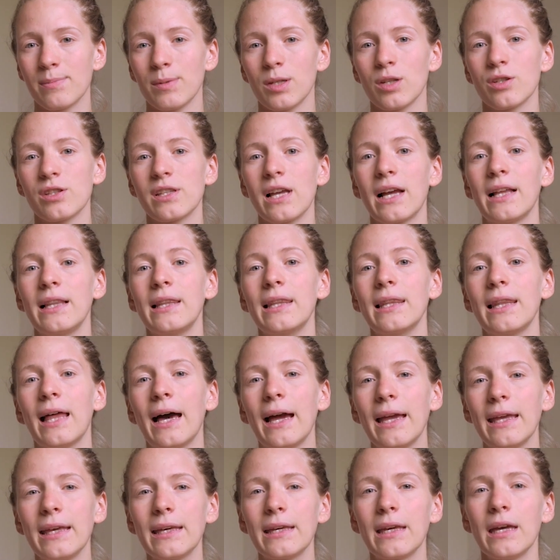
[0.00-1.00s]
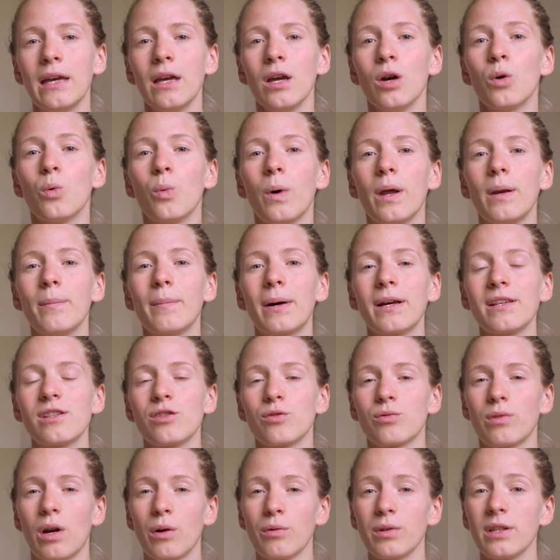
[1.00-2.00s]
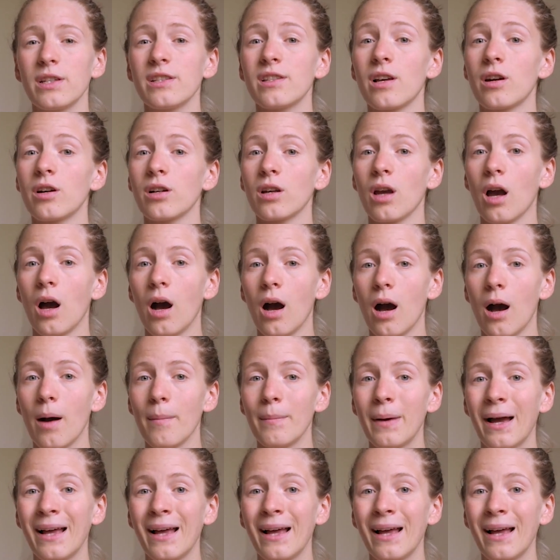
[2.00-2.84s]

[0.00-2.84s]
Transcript: because I like when my surroundings are calm.